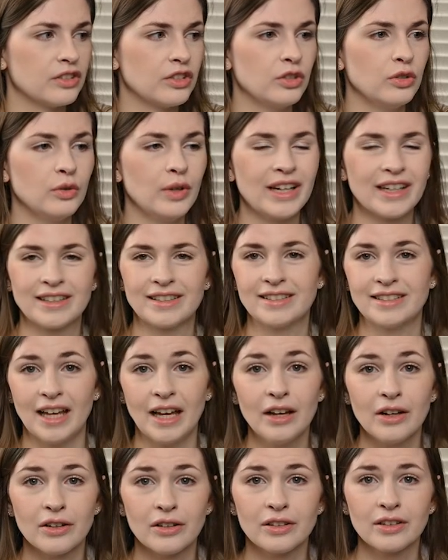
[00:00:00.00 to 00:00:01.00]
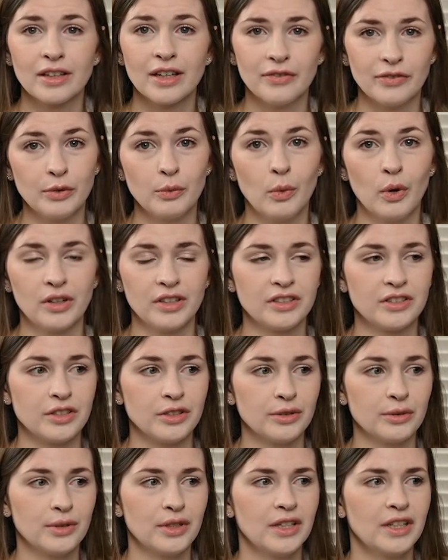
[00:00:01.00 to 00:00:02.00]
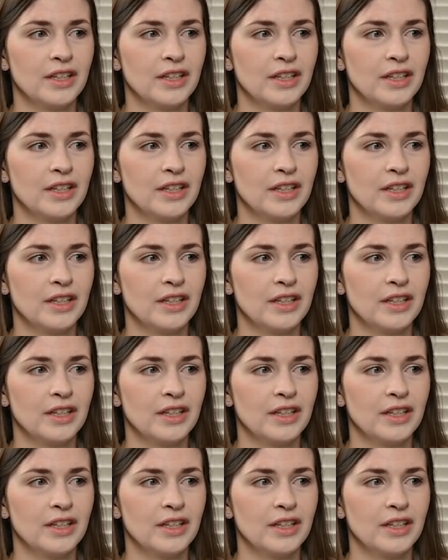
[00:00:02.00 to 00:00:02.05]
to Excel if you wanted to.